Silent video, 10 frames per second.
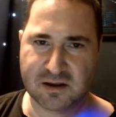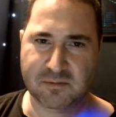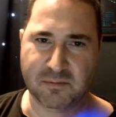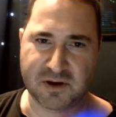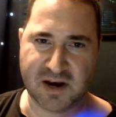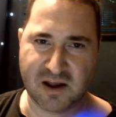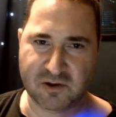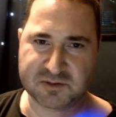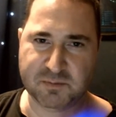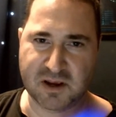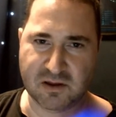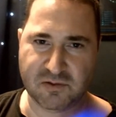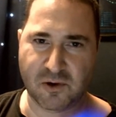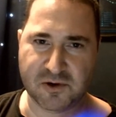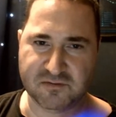but now it's being
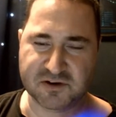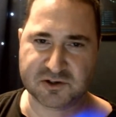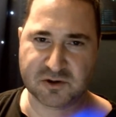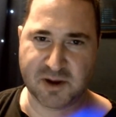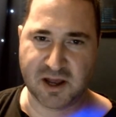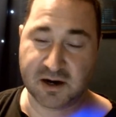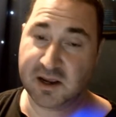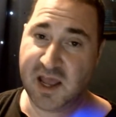thought of as traumatic.